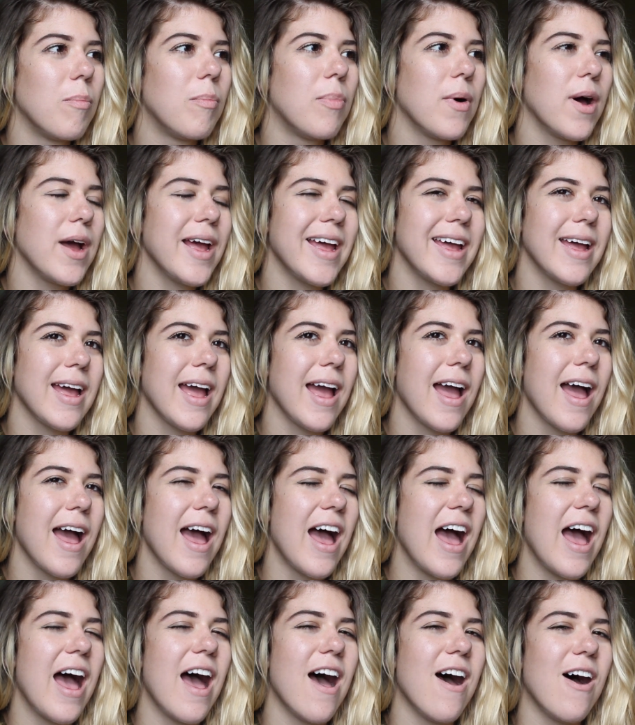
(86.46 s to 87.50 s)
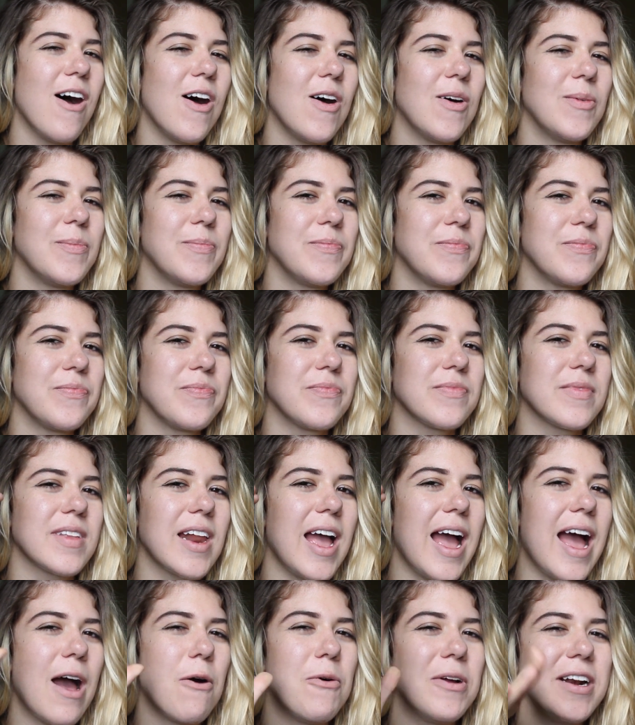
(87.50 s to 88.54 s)
But
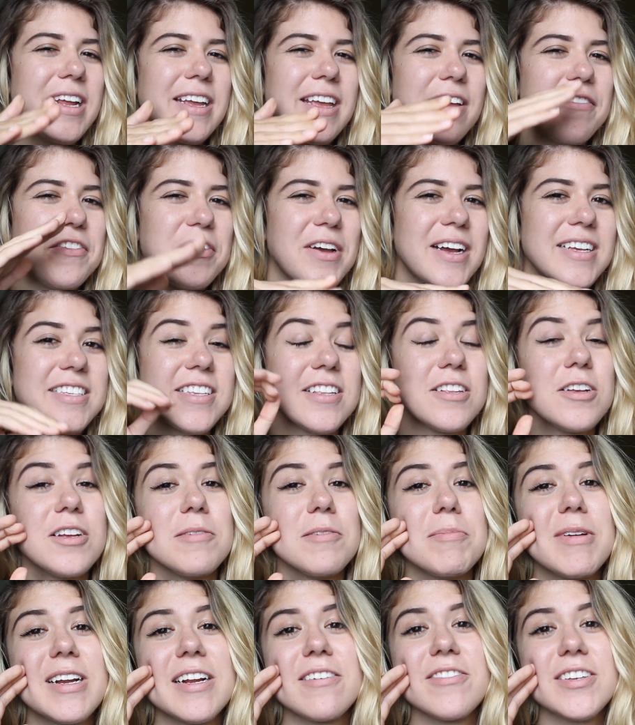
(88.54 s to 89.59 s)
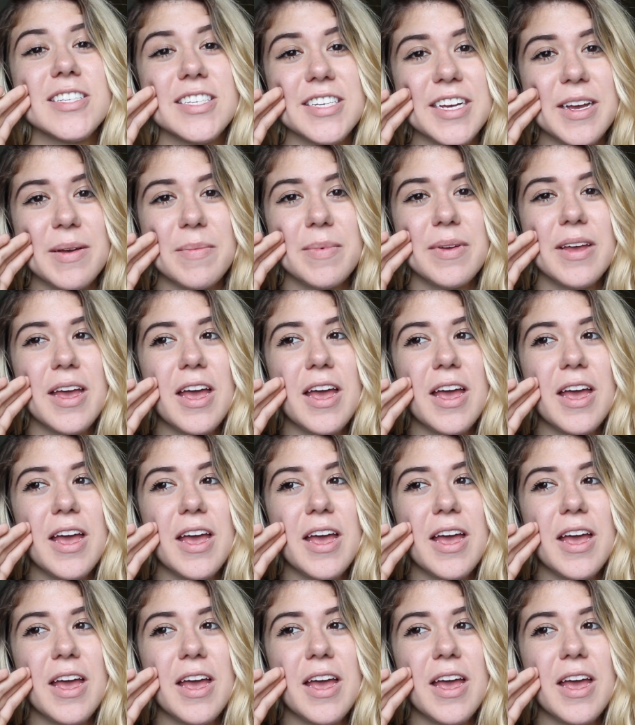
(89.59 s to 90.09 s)
I want to give you guys a little bit of a tip